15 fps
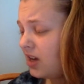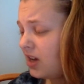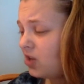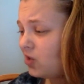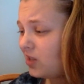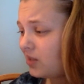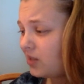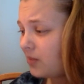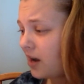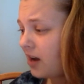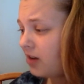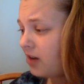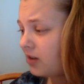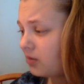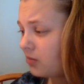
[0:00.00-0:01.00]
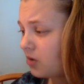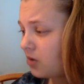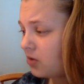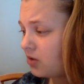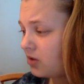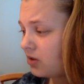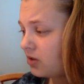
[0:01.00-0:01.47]
She smiled and
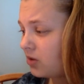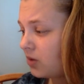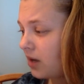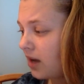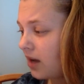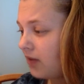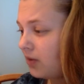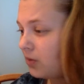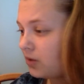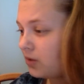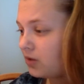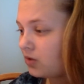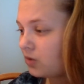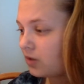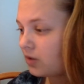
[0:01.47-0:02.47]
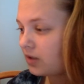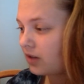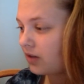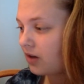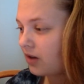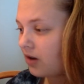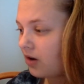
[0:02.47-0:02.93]
motioned to a heavy wooden door
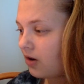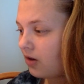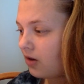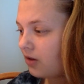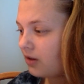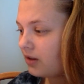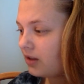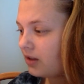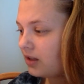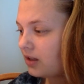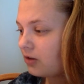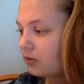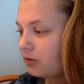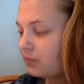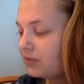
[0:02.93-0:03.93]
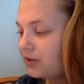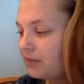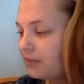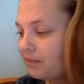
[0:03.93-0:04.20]
down the hall. He gulped.